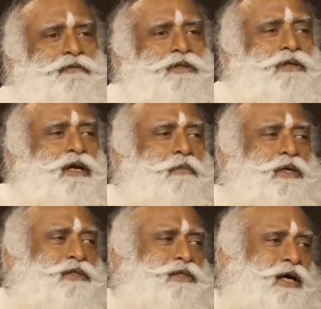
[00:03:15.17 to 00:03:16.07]

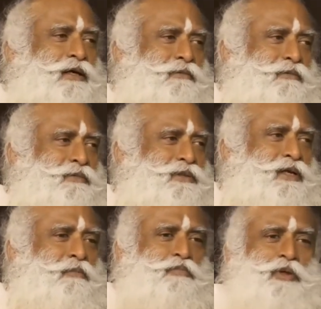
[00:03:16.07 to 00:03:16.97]
Rama's time,
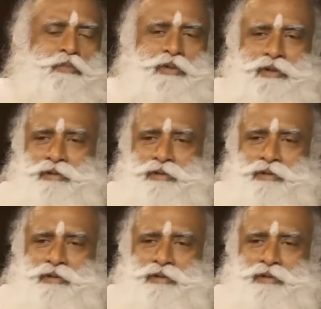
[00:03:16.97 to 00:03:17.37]
some people,